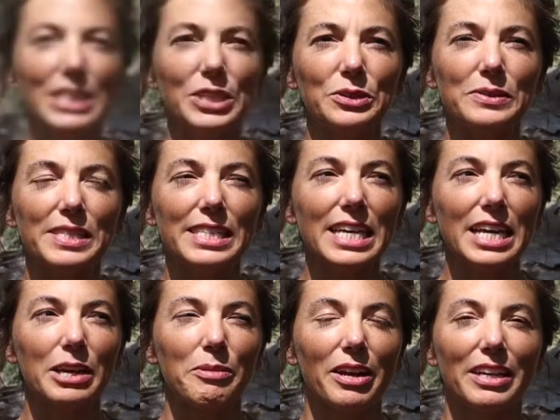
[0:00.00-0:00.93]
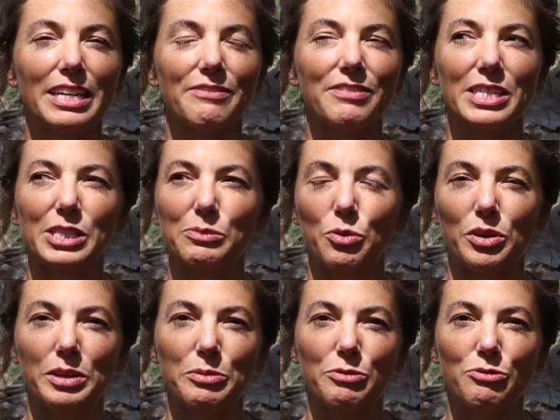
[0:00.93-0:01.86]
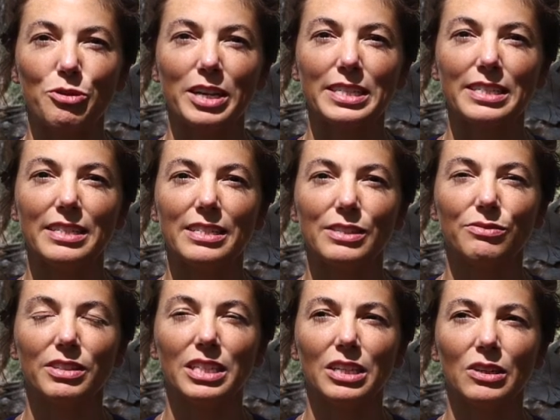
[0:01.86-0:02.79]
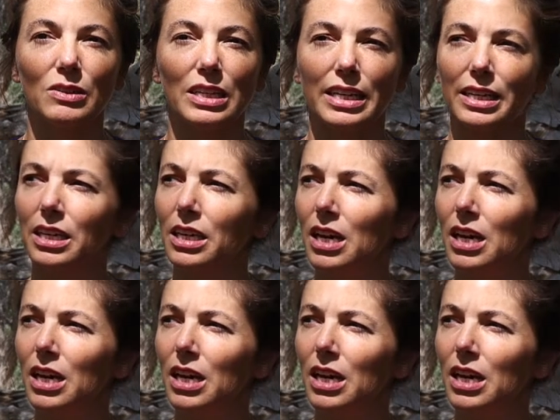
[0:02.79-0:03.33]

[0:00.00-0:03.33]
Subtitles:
was thinking about it even this morning before I did this video, like,